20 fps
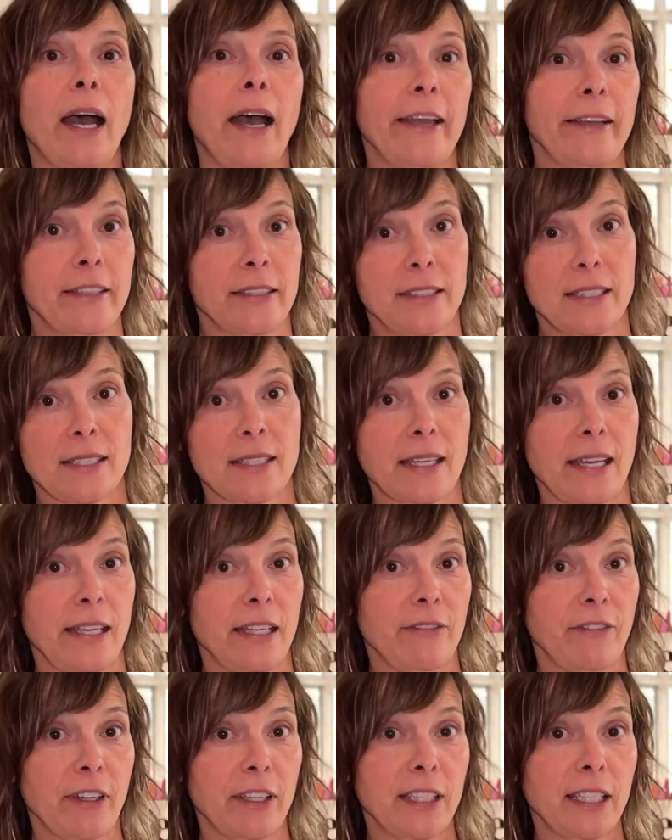I could
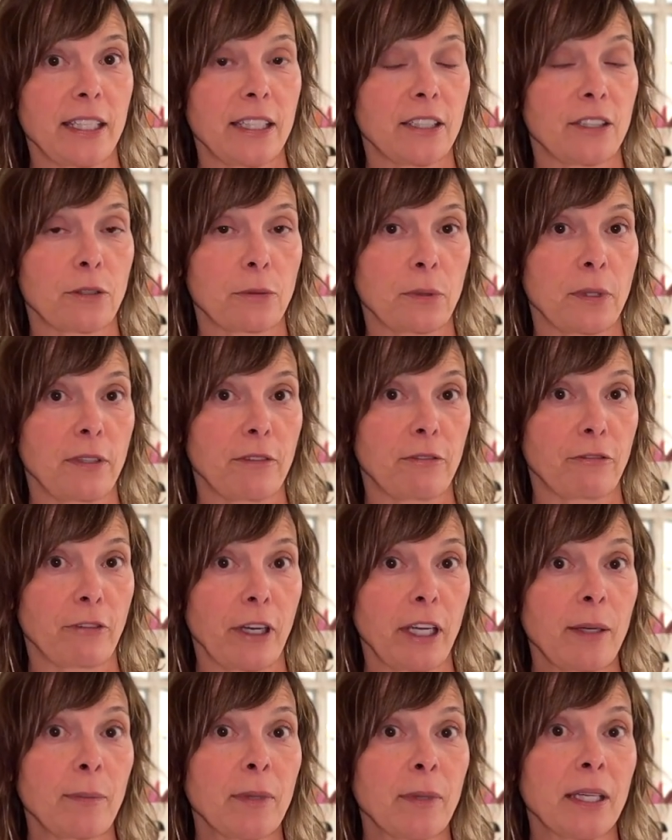decide if I needed to
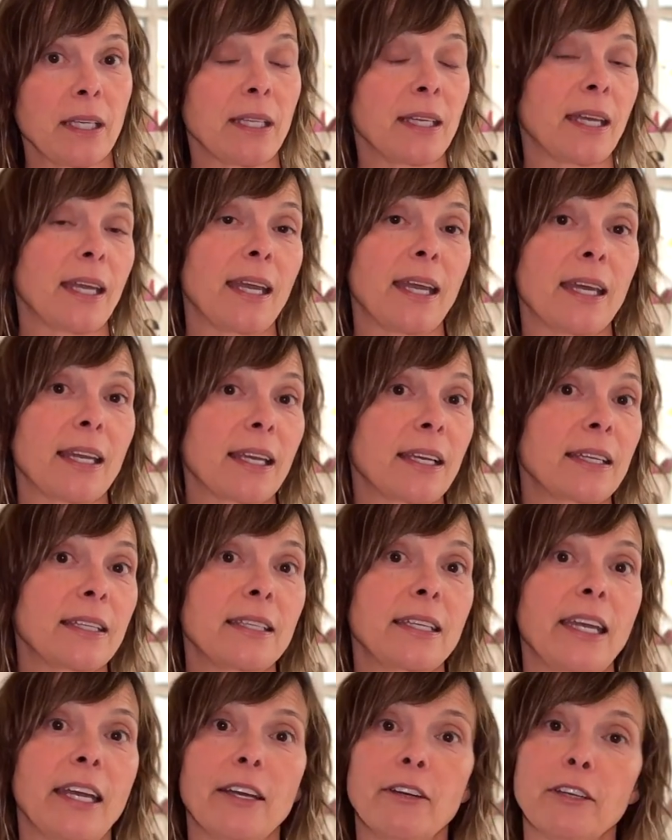reframe it, and I
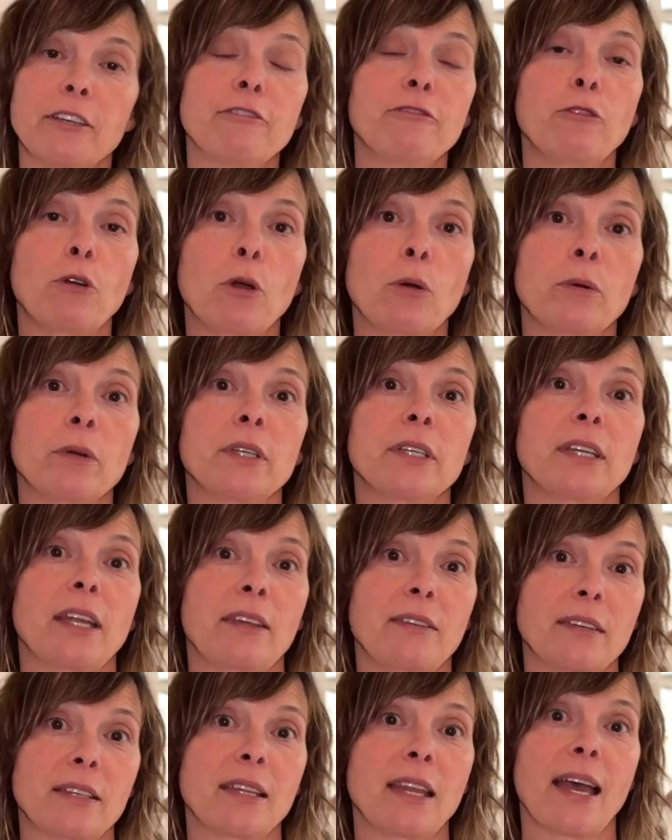could carry forward
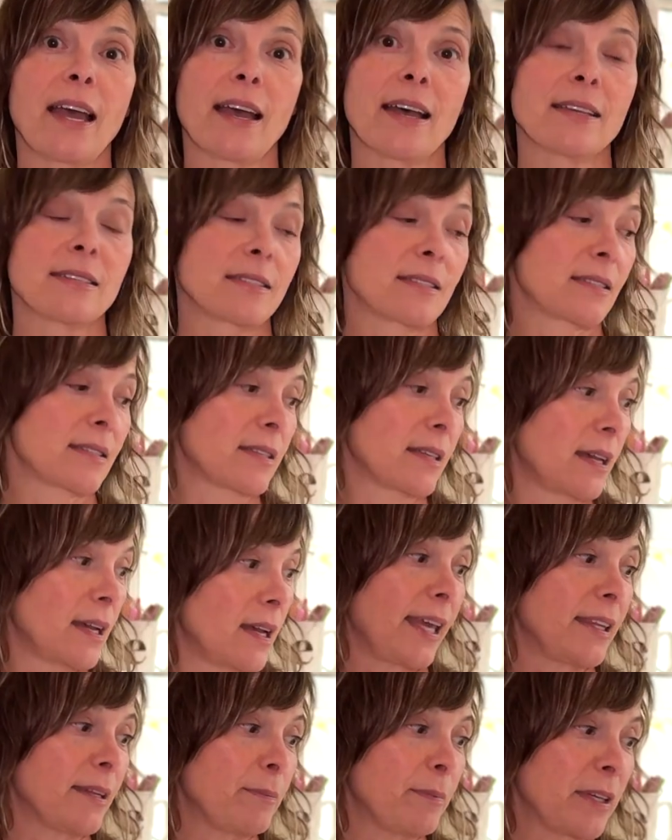nonetheless.
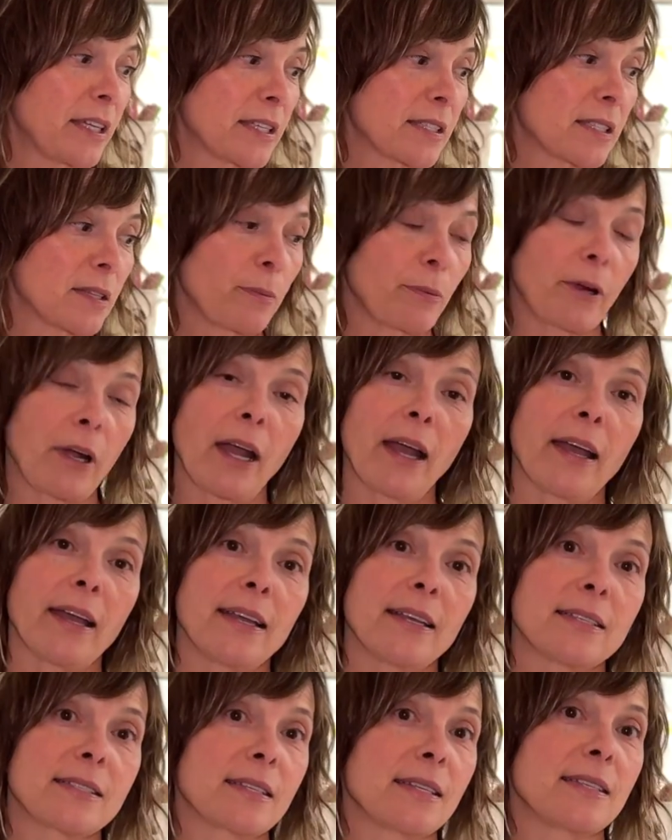And the biggest
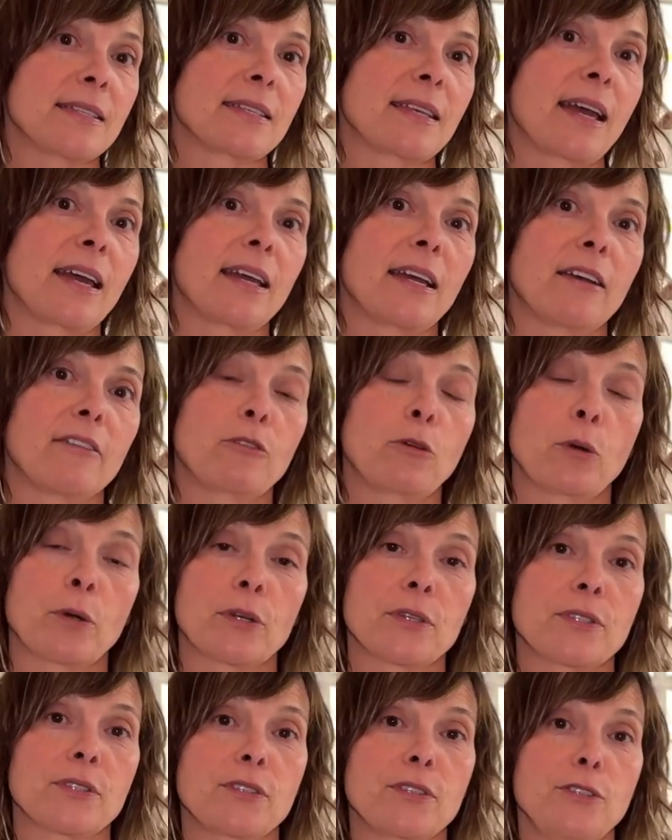surprise is that, of
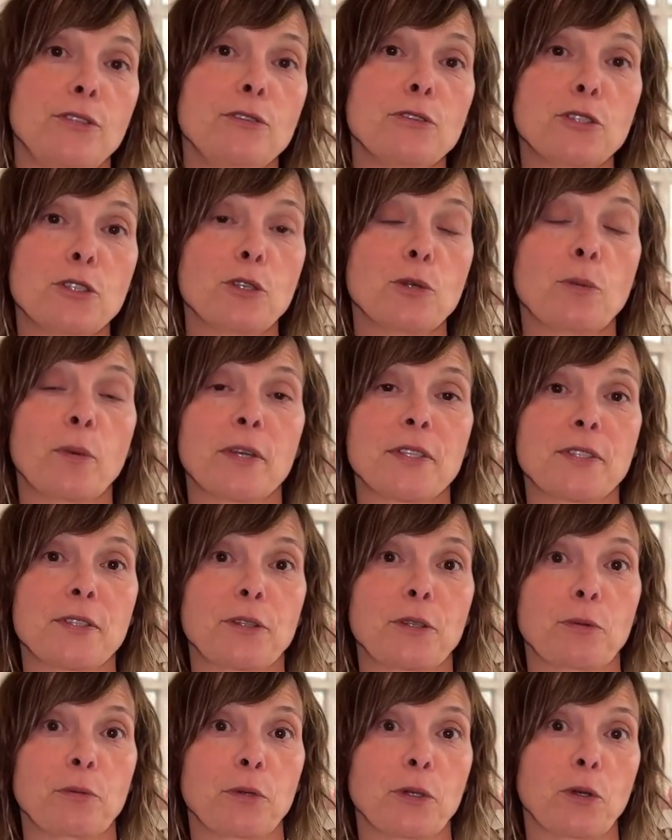course, YouTube wasn't
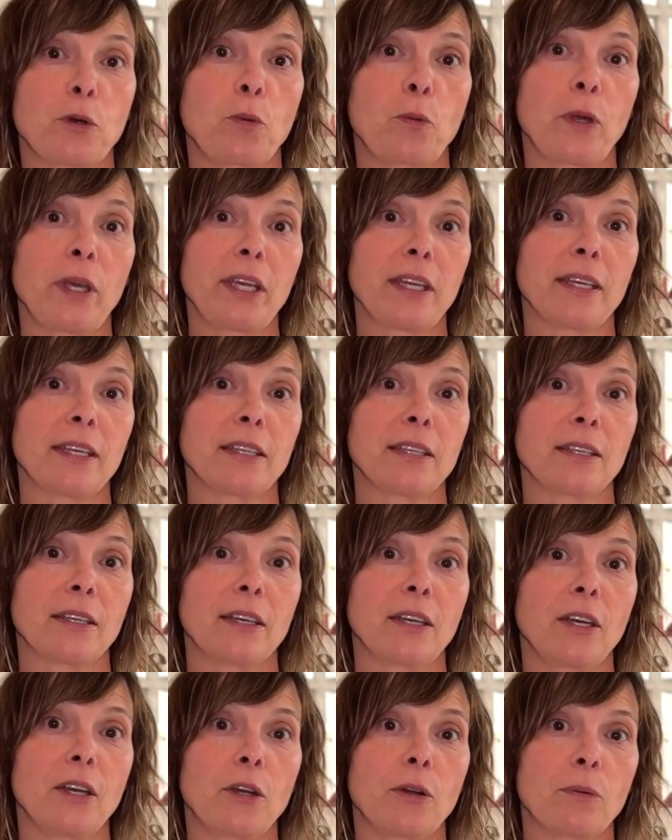the real win.
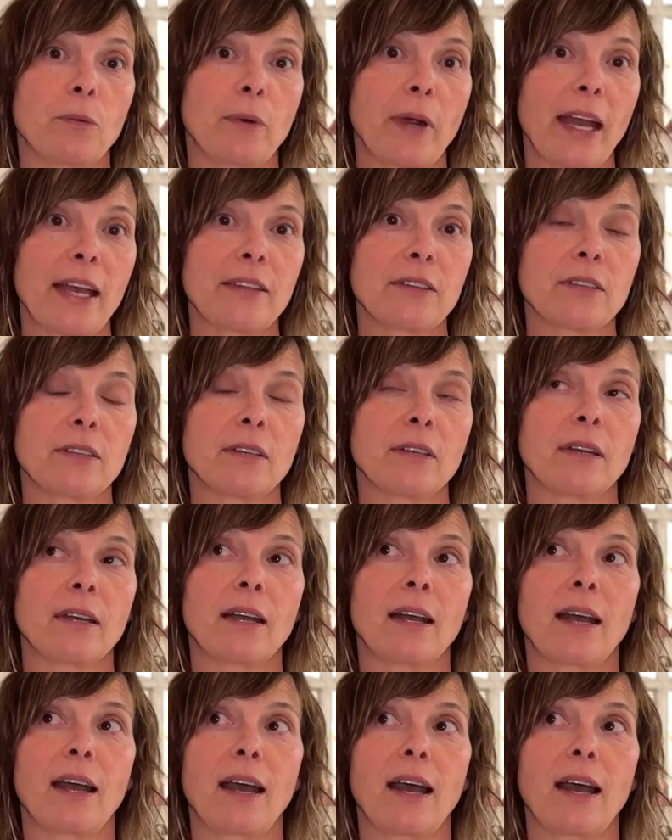Rather,
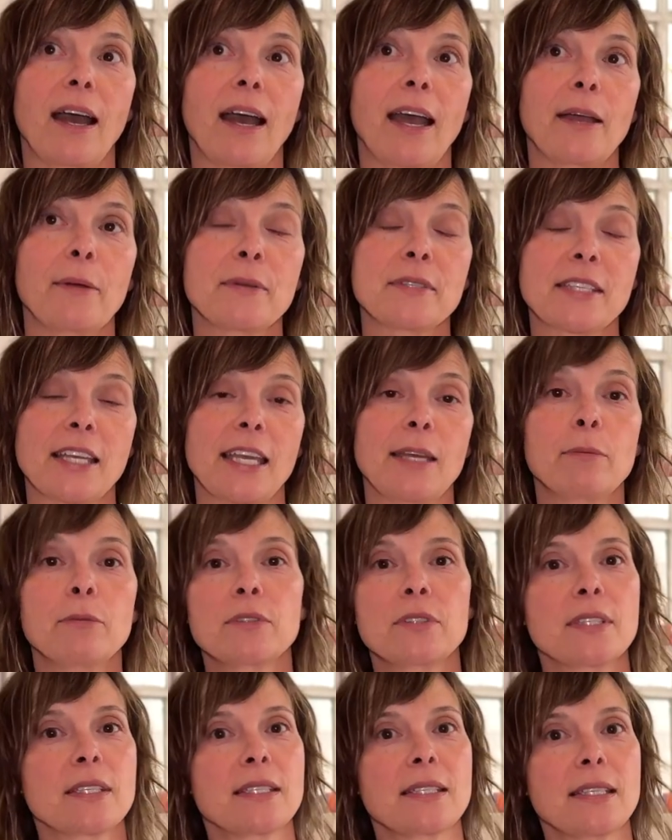I was
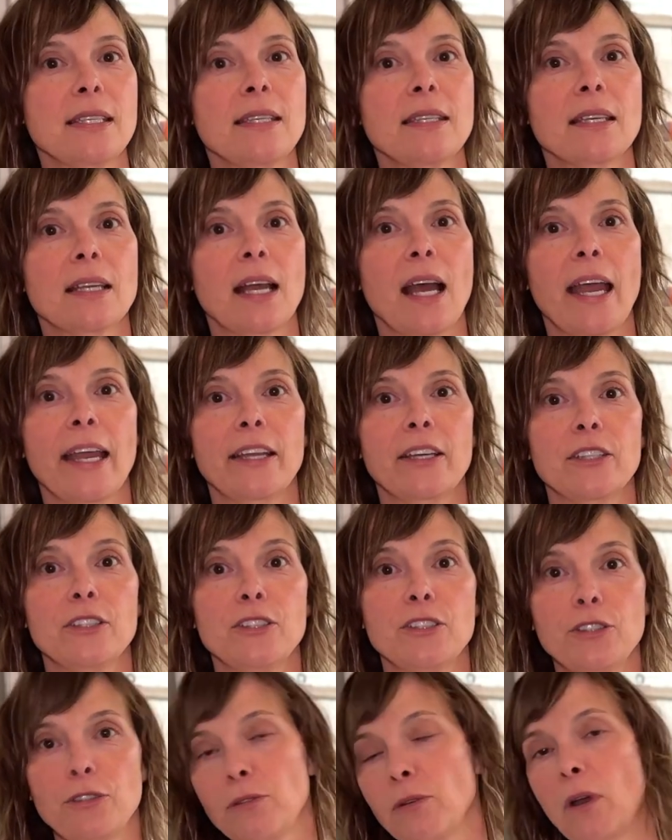able to see that I
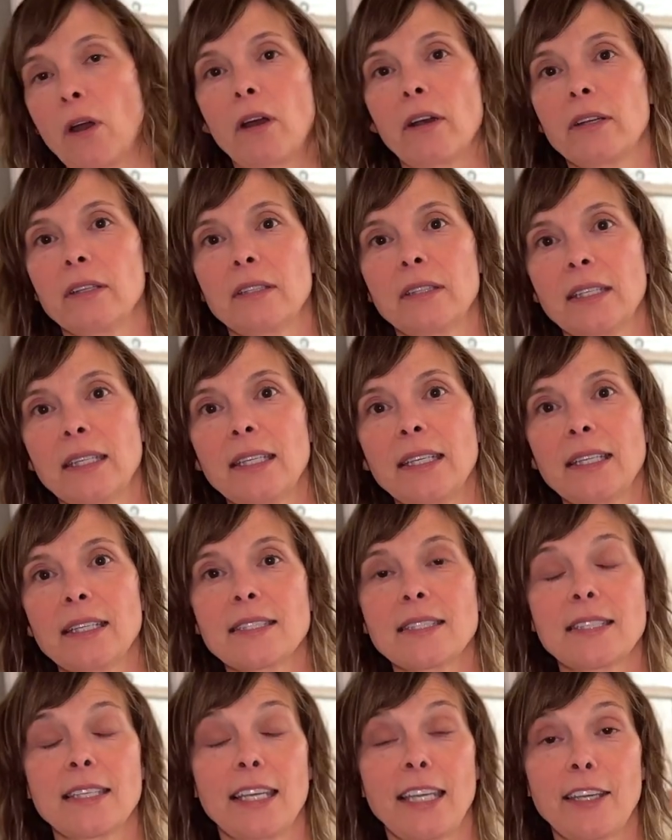could do hard
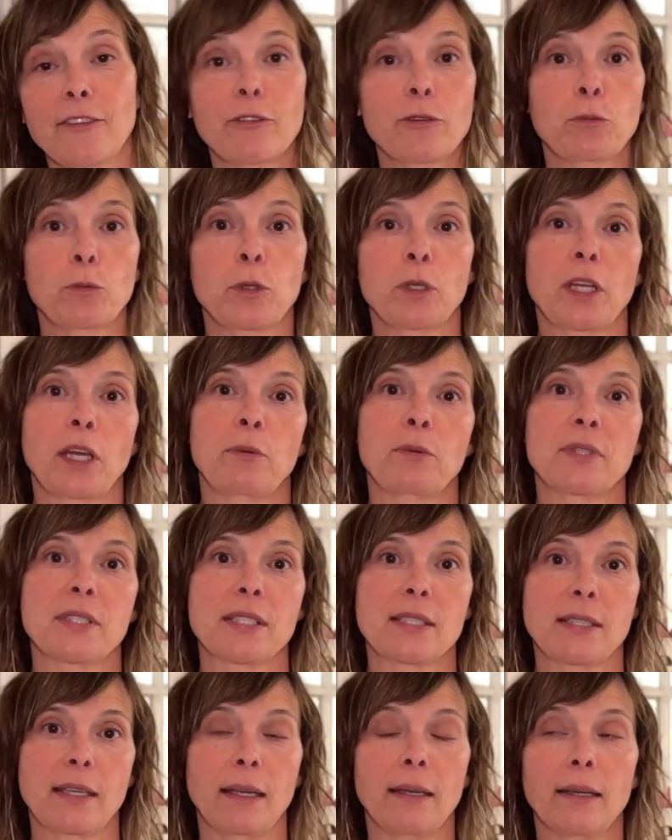things even when I
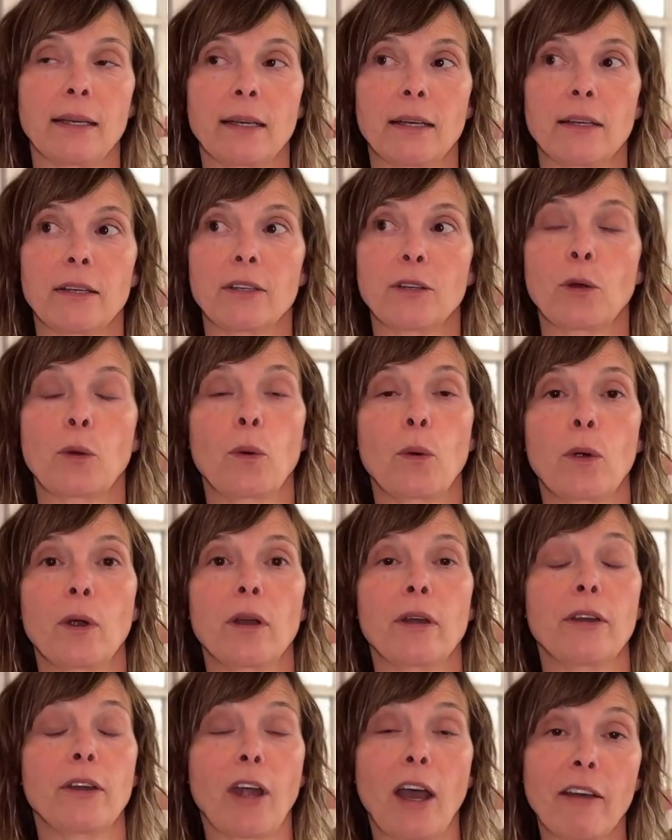was scared
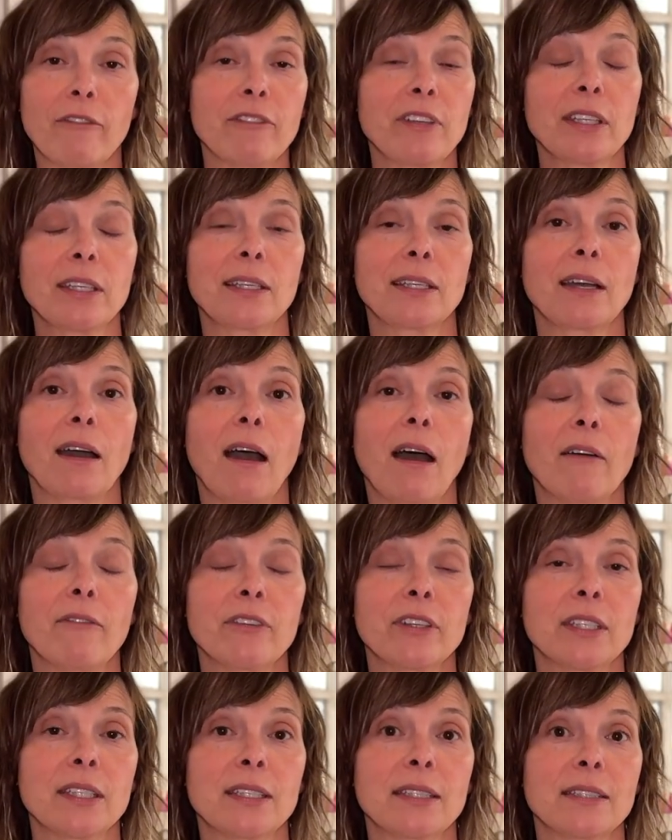or not feeling
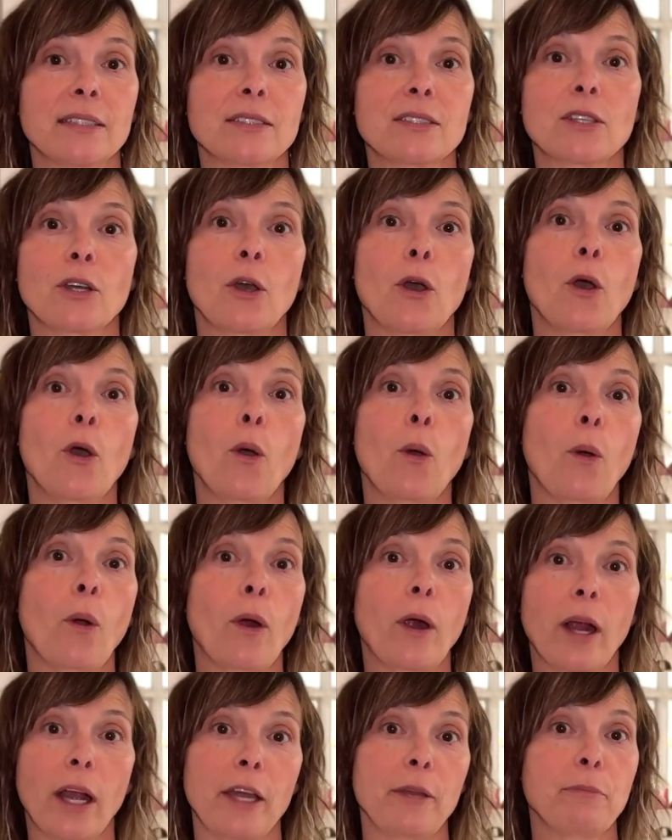confident
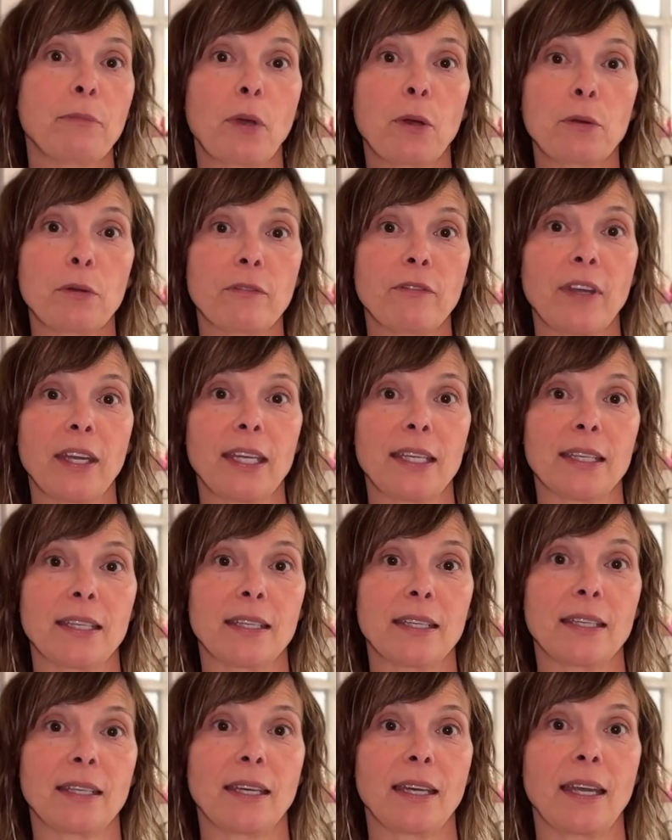or
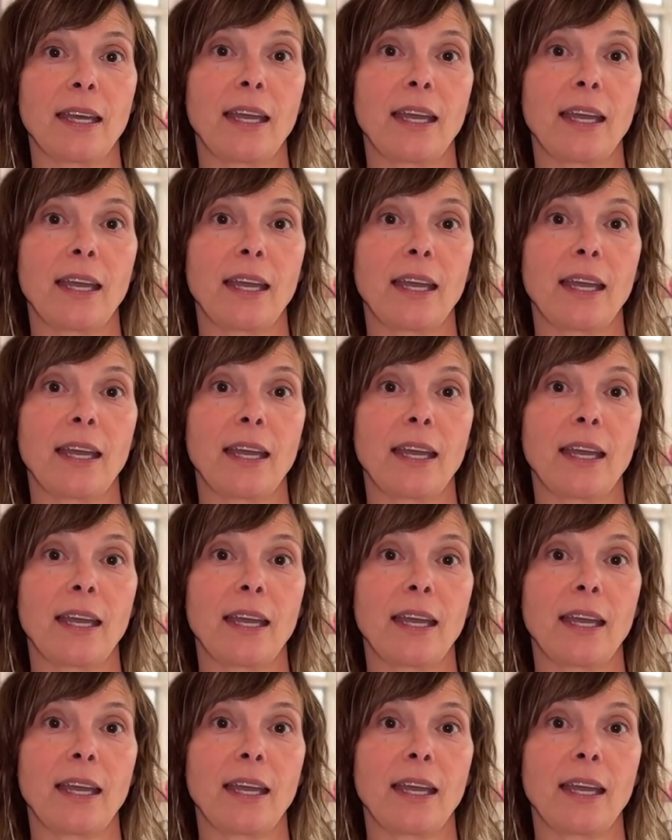unmotivated.